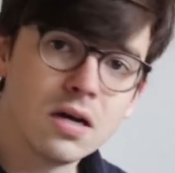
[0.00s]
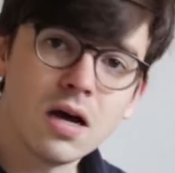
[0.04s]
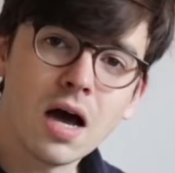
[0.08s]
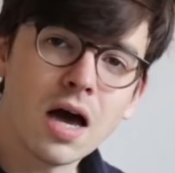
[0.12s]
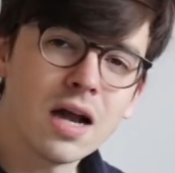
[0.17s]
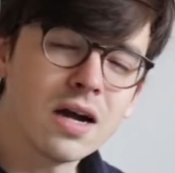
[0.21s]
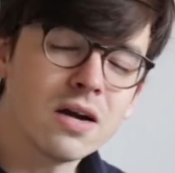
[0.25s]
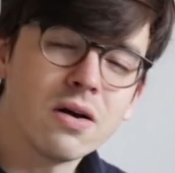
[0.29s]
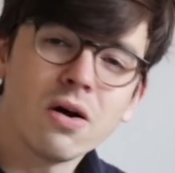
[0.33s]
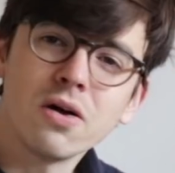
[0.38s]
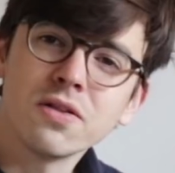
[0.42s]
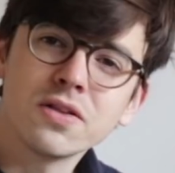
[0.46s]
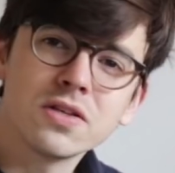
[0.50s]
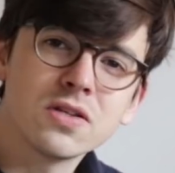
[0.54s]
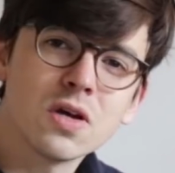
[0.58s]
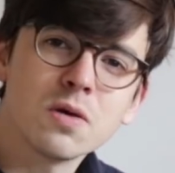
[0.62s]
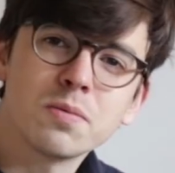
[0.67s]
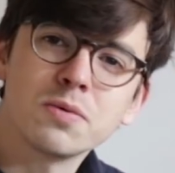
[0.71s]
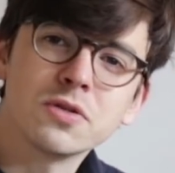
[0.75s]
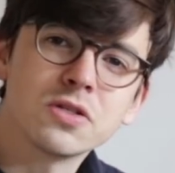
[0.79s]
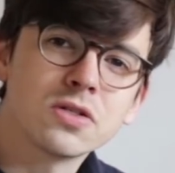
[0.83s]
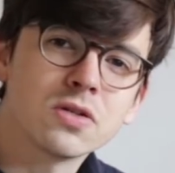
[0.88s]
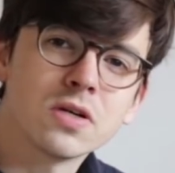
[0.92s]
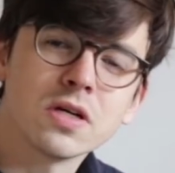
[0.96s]
I don't know, all these
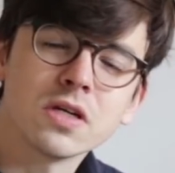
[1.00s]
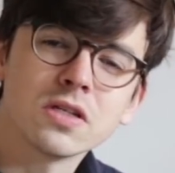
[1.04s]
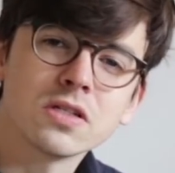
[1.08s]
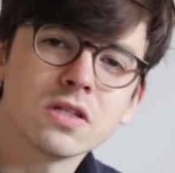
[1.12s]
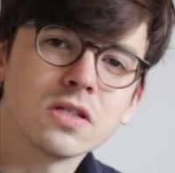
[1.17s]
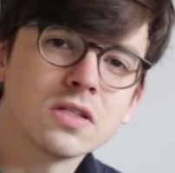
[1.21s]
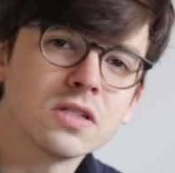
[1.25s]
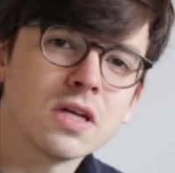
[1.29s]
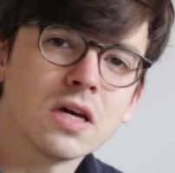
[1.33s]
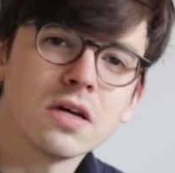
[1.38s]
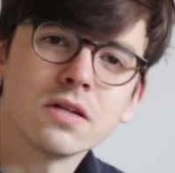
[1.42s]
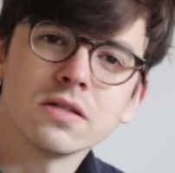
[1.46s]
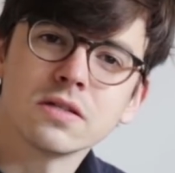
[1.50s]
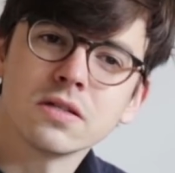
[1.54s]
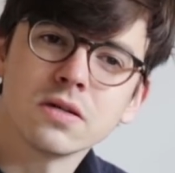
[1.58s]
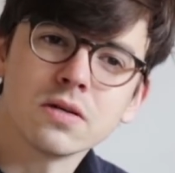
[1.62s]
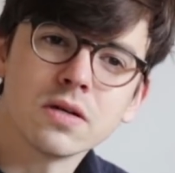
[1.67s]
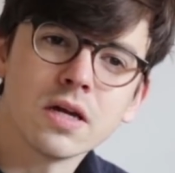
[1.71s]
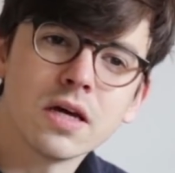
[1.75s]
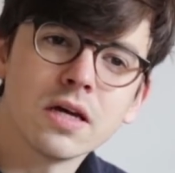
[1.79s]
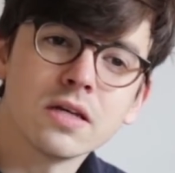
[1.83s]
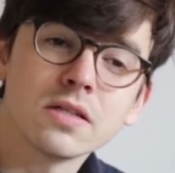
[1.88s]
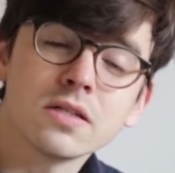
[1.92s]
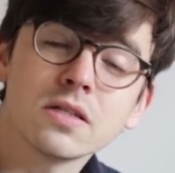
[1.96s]
open strings just sound so
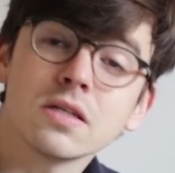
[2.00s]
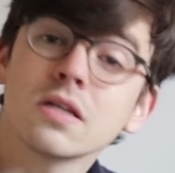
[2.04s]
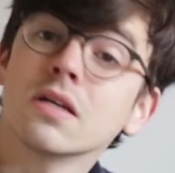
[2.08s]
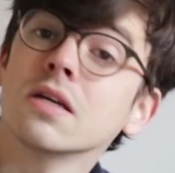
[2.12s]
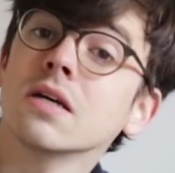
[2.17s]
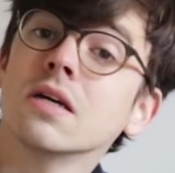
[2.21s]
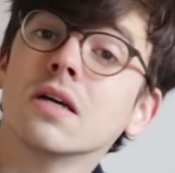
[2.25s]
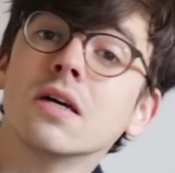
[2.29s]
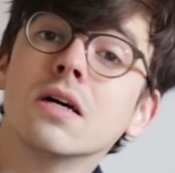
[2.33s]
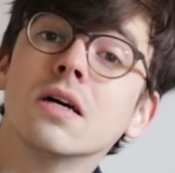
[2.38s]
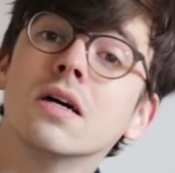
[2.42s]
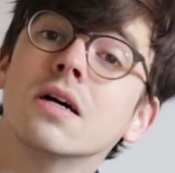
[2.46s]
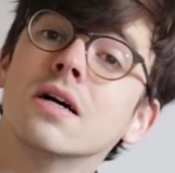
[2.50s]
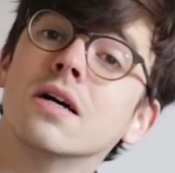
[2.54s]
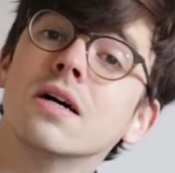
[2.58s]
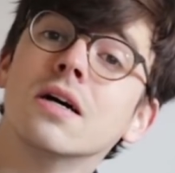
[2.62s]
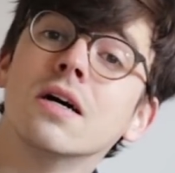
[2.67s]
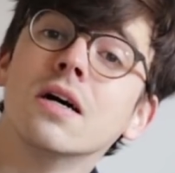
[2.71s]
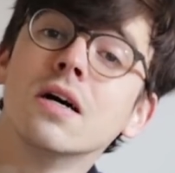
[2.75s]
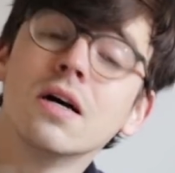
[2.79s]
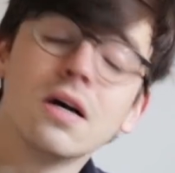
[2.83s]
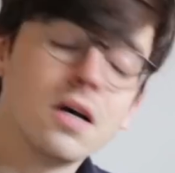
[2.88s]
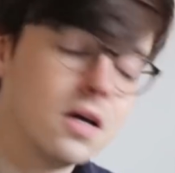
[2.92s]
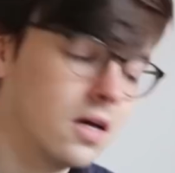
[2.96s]
nice.
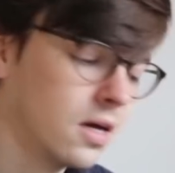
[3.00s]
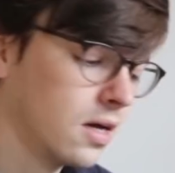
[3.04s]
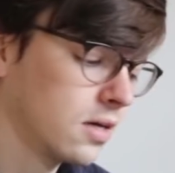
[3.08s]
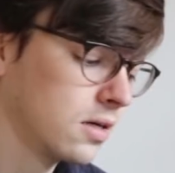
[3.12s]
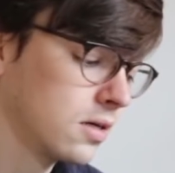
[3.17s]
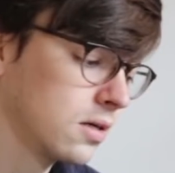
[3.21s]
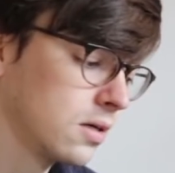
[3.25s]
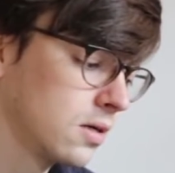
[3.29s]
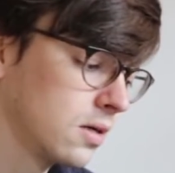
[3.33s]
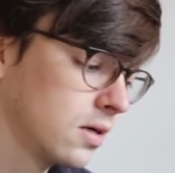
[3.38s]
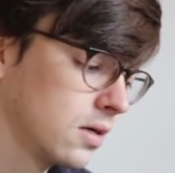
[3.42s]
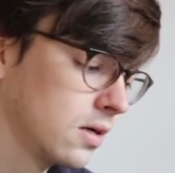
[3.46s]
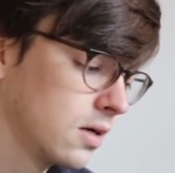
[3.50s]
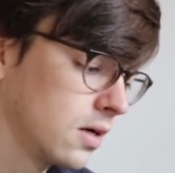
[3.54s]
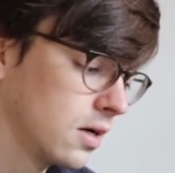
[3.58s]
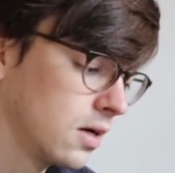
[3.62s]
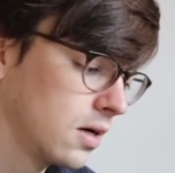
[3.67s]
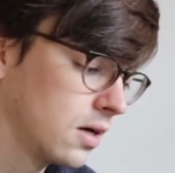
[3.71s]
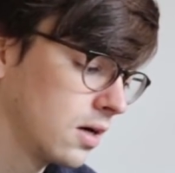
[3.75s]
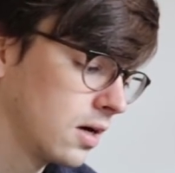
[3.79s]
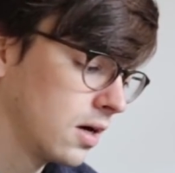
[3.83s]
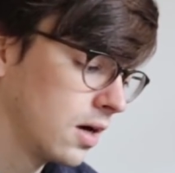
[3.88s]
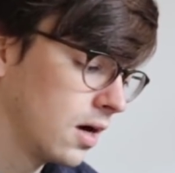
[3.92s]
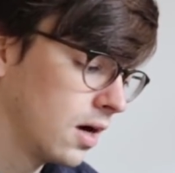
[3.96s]

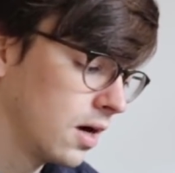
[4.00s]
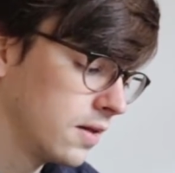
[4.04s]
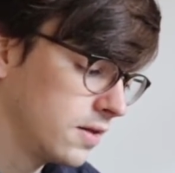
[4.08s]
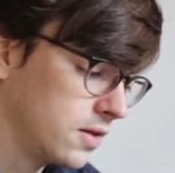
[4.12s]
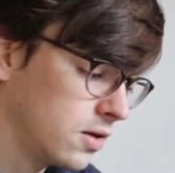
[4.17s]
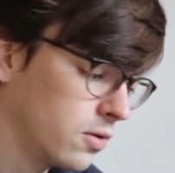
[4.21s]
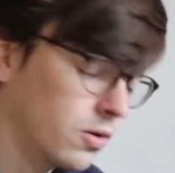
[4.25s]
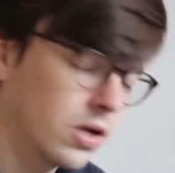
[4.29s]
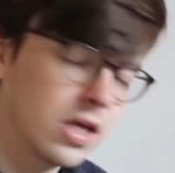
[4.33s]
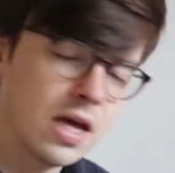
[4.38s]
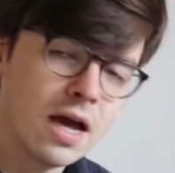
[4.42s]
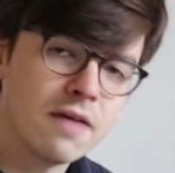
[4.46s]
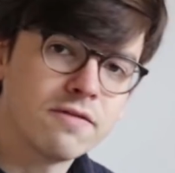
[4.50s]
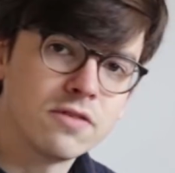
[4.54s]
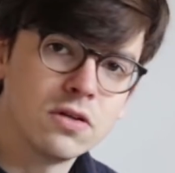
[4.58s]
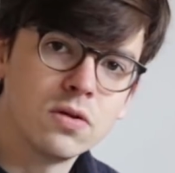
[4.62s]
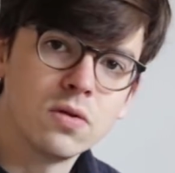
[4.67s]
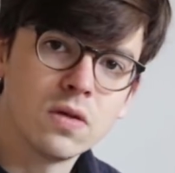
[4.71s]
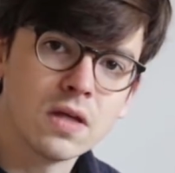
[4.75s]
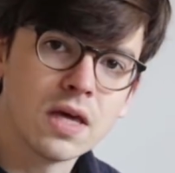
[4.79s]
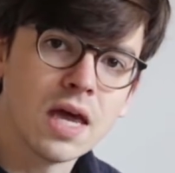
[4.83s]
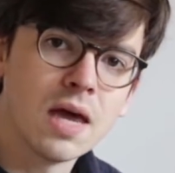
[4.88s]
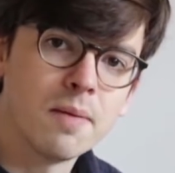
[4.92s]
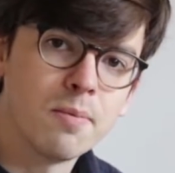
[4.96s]
And you really have to
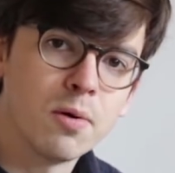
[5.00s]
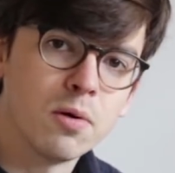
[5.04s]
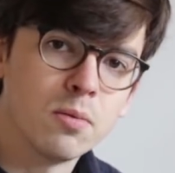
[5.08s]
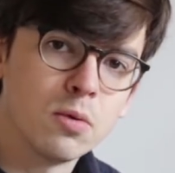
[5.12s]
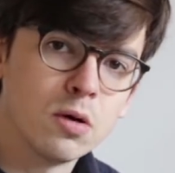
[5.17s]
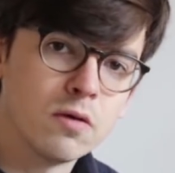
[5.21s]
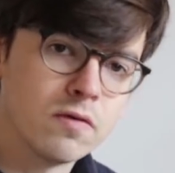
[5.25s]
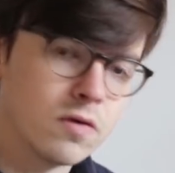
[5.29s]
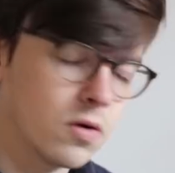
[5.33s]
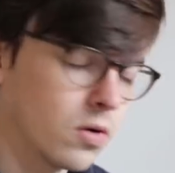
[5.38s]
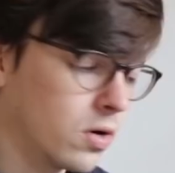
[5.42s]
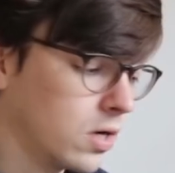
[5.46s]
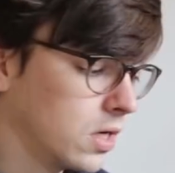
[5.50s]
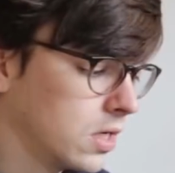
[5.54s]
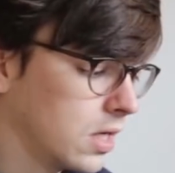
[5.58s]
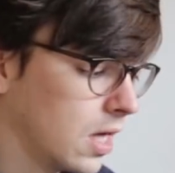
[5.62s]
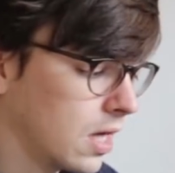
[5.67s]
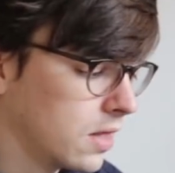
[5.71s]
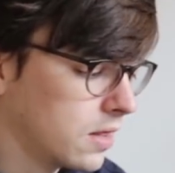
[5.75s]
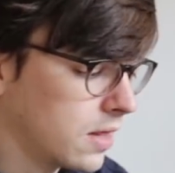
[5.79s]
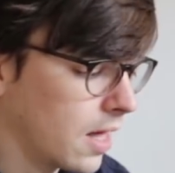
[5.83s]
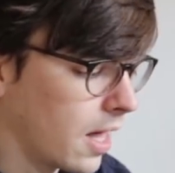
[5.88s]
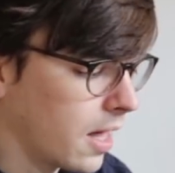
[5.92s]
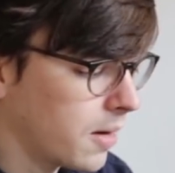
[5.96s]
do the capo move in order to
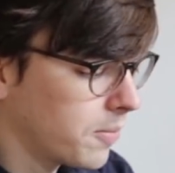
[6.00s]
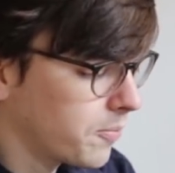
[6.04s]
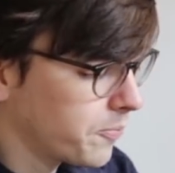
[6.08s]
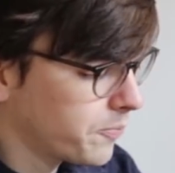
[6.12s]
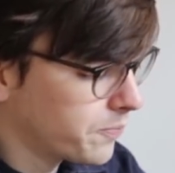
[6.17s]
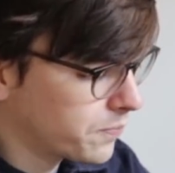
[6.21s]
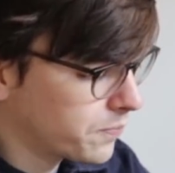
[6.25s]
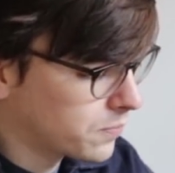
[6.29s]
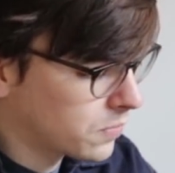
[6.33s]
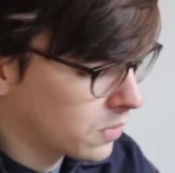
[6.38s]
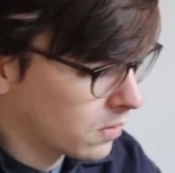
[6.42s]
get that.